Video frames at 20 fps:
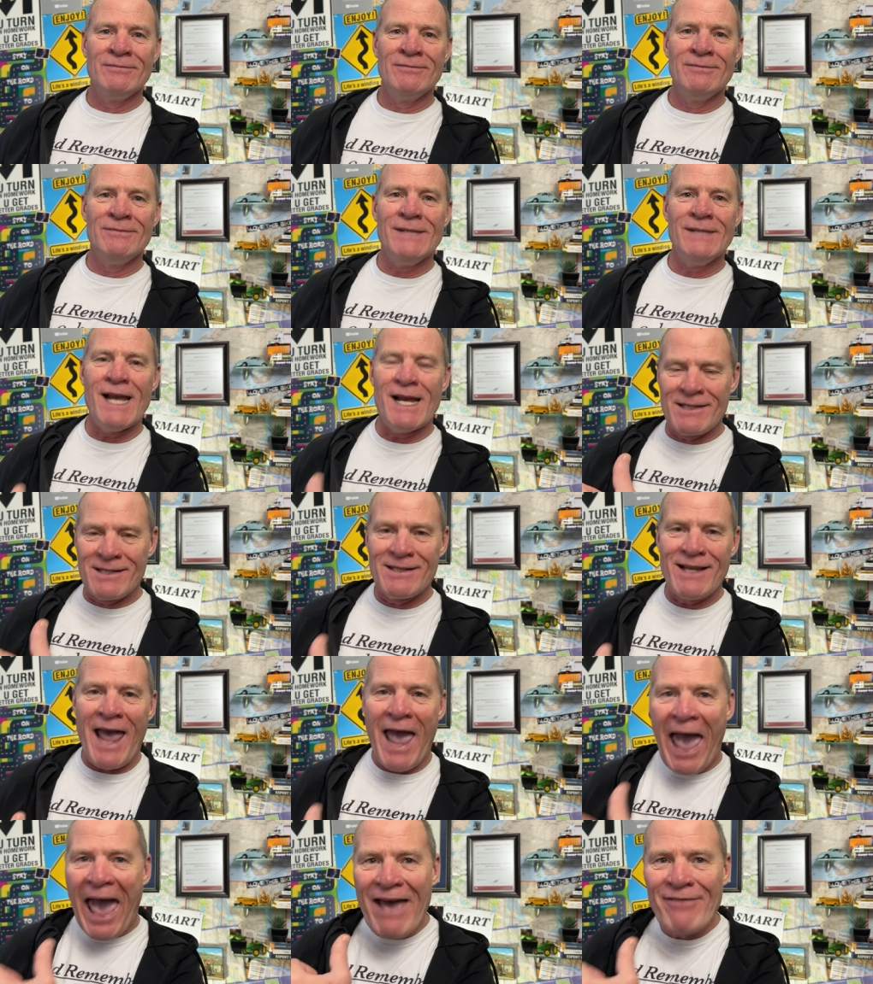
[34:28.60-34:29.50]
Yes,
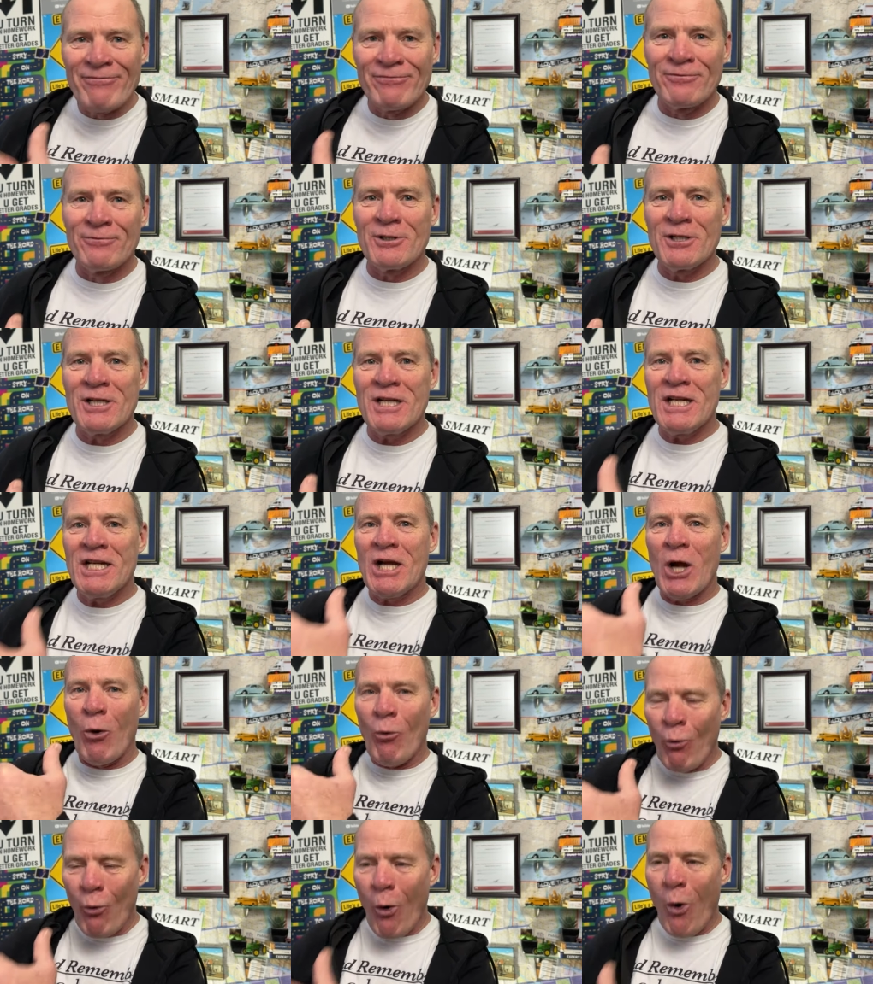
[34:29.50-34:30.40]
every
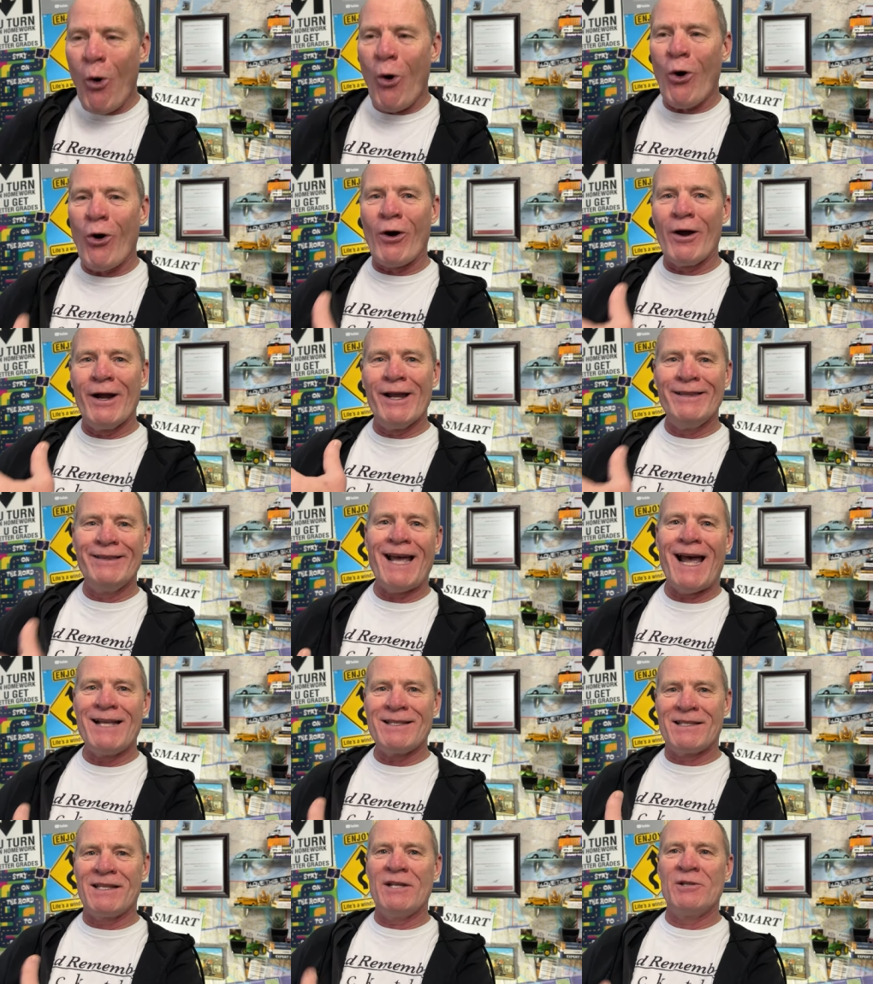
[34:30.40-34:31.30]
war in
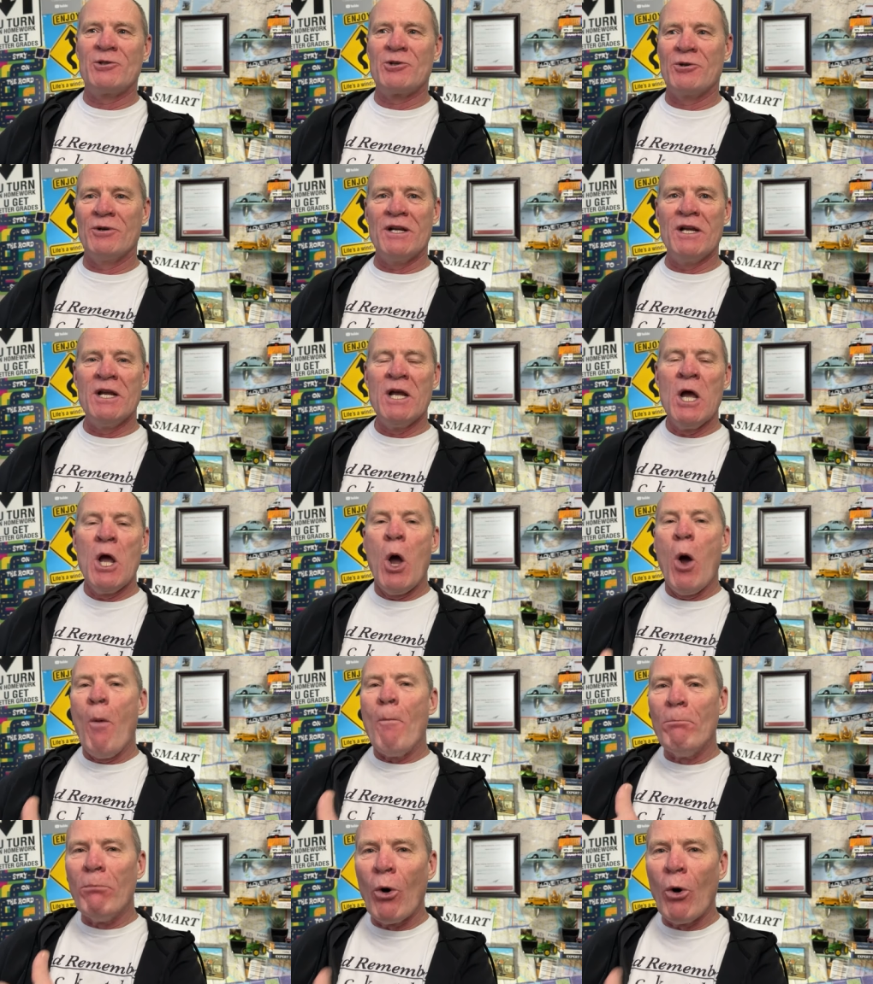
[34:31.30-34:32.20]
that century.
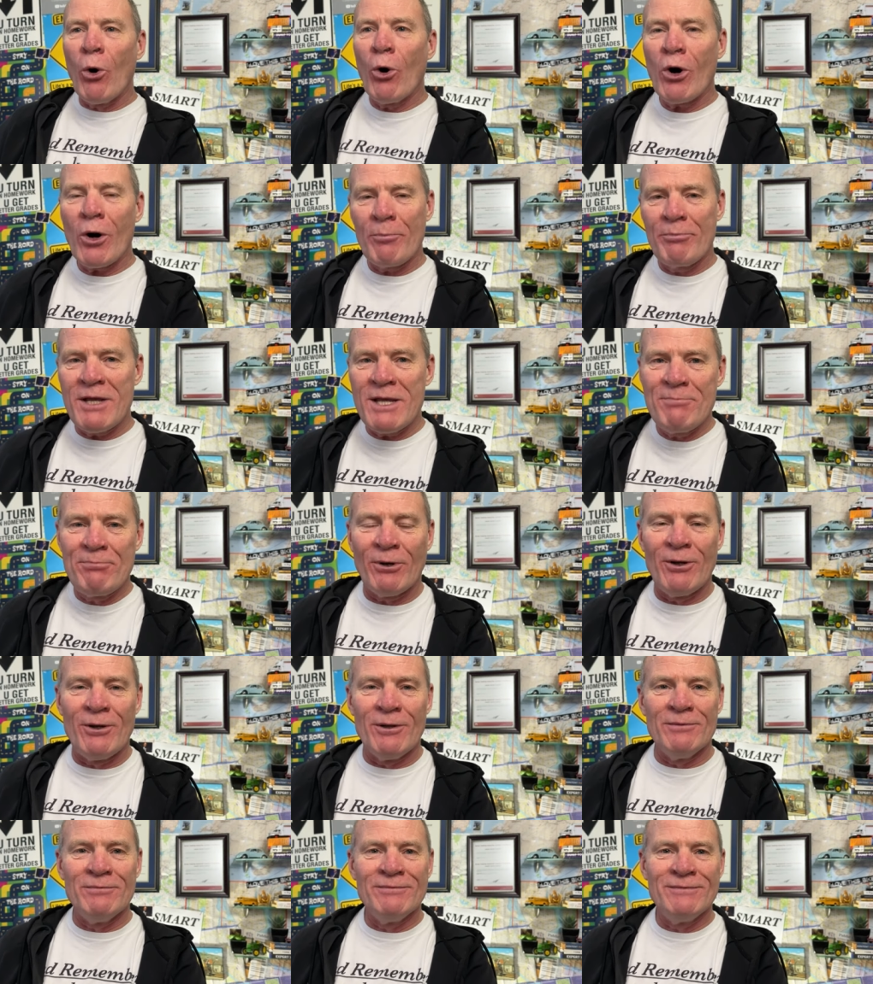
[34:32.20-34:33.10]
More
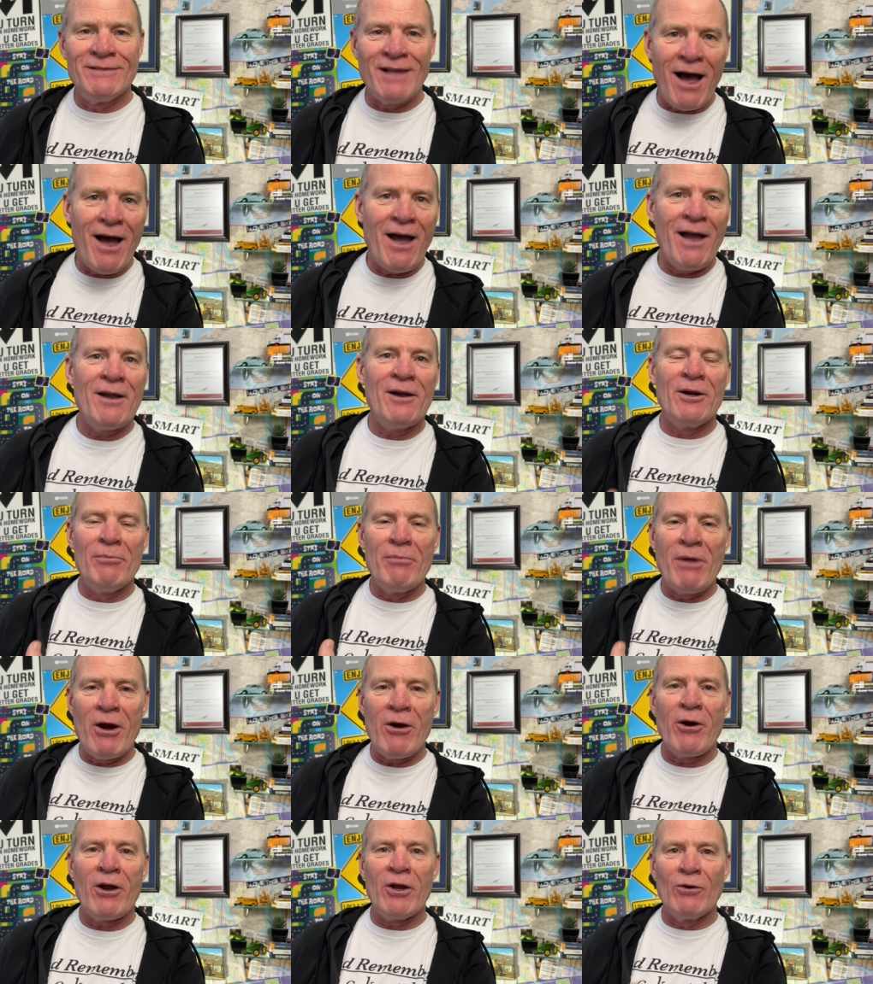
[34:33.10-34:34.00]
people die on
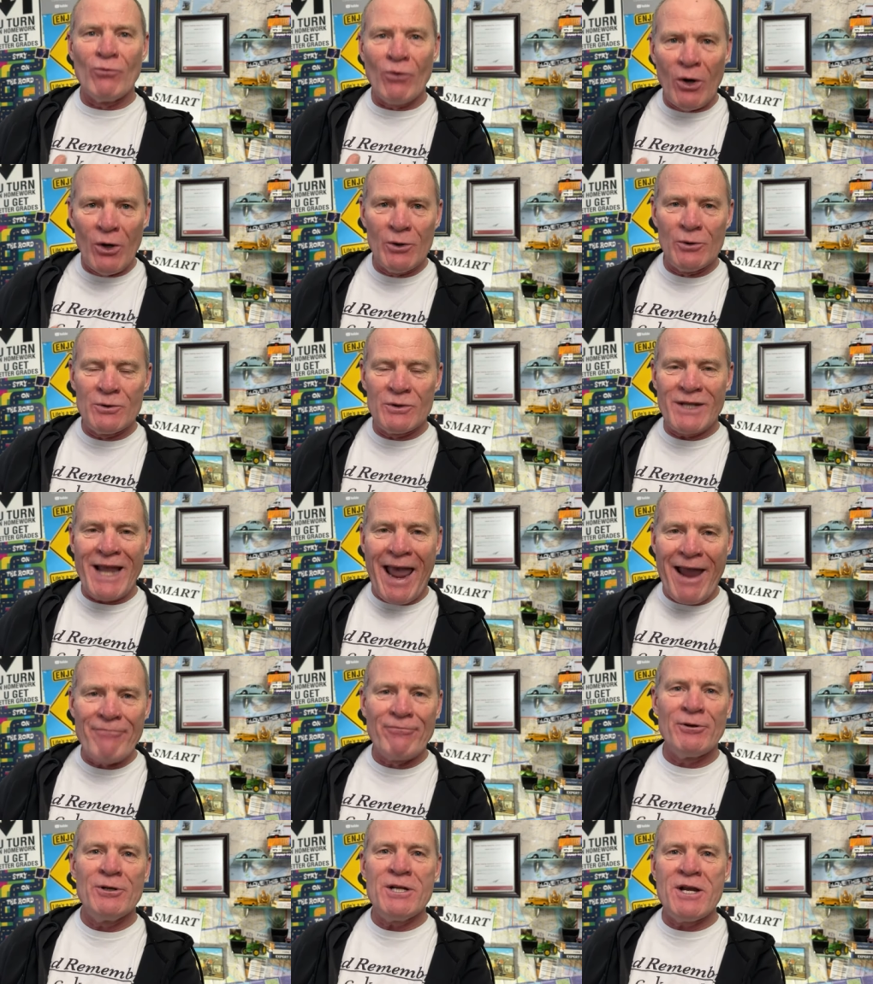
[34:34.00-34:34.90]
American roads
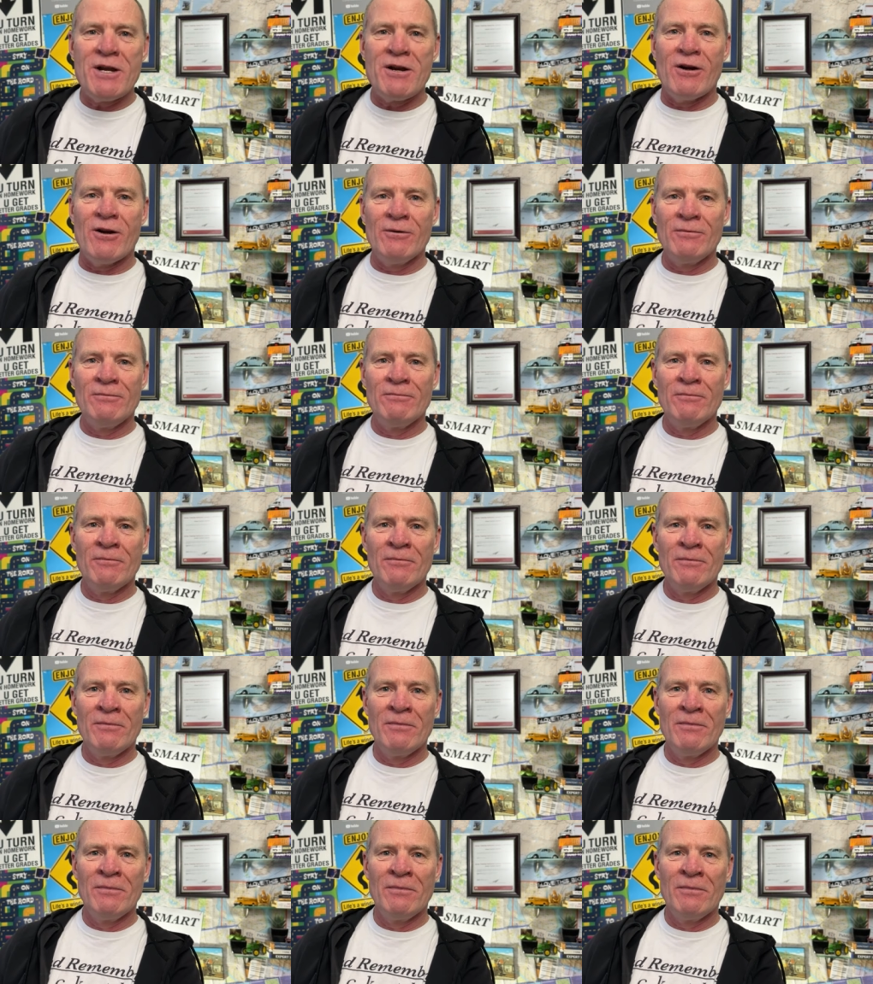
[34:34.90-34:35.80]
every year
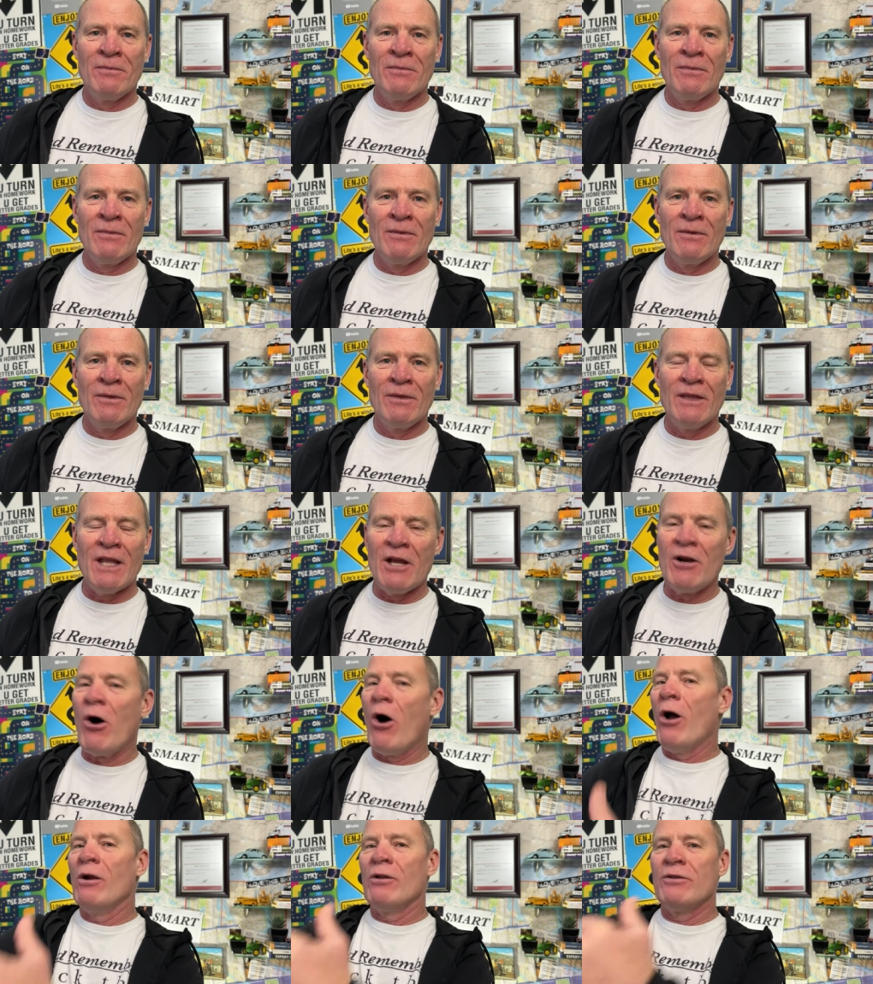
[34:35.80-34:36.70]
than
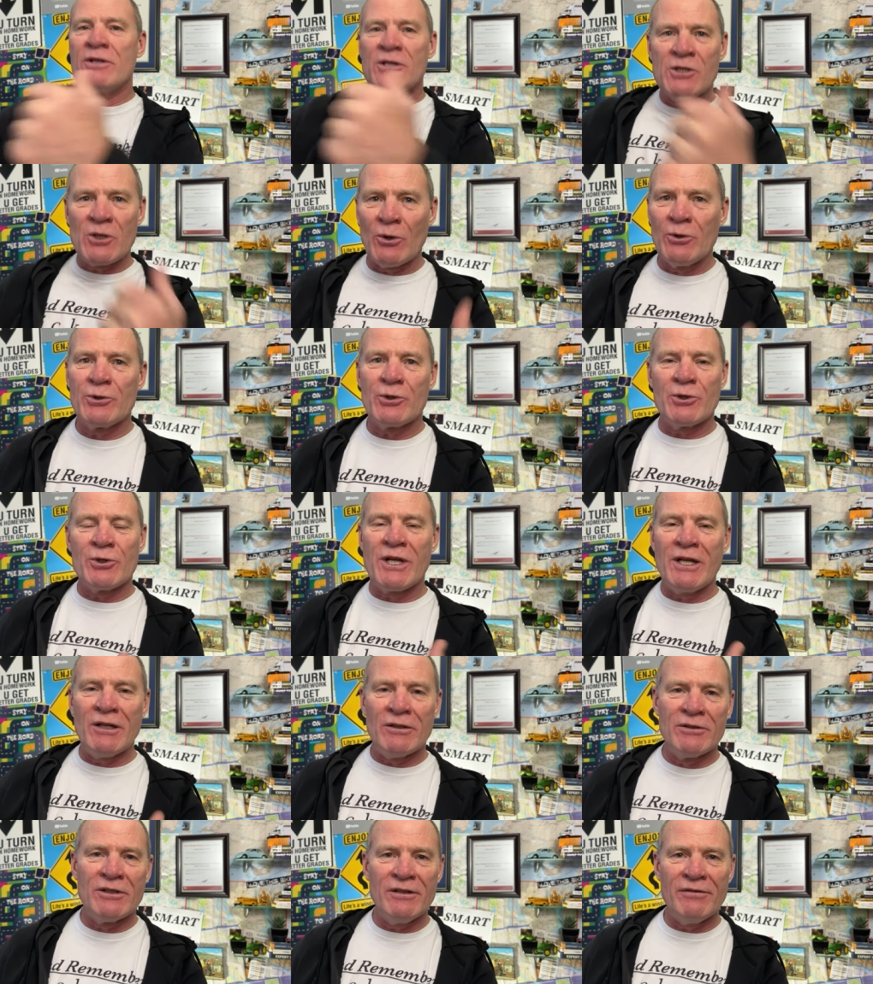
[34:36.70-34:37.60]
all of the soldiers
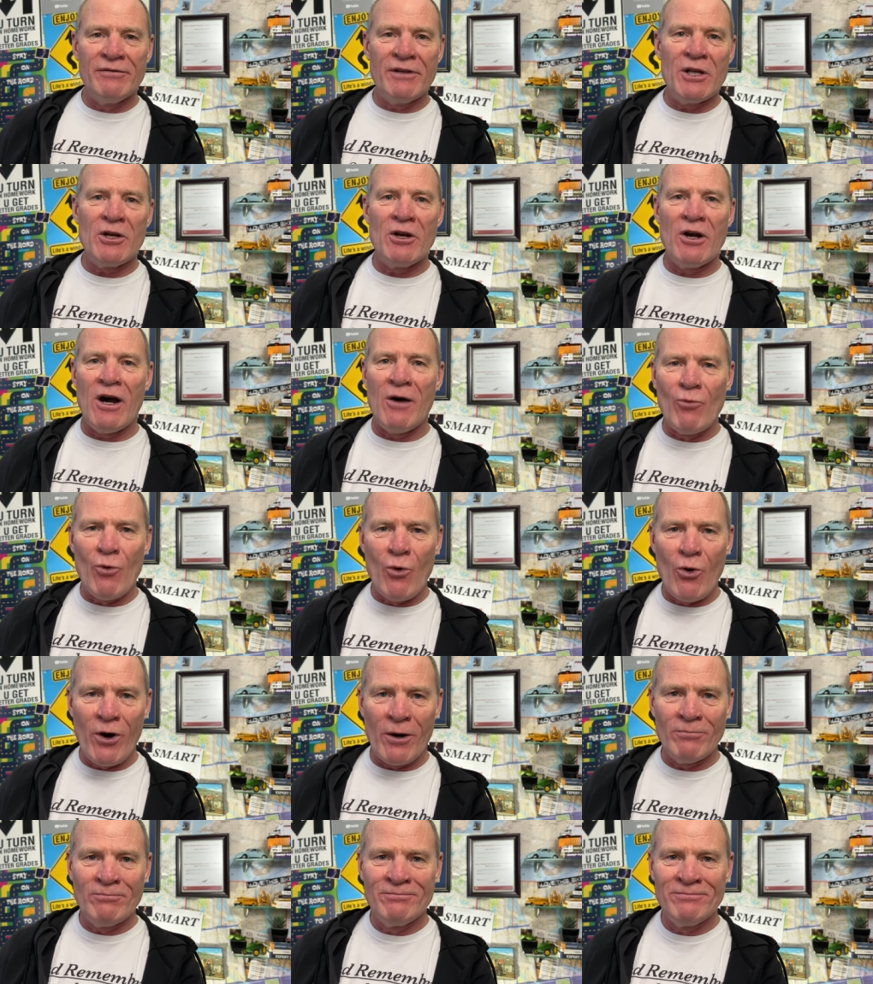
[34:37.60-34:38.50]
killed in the Vietnam War.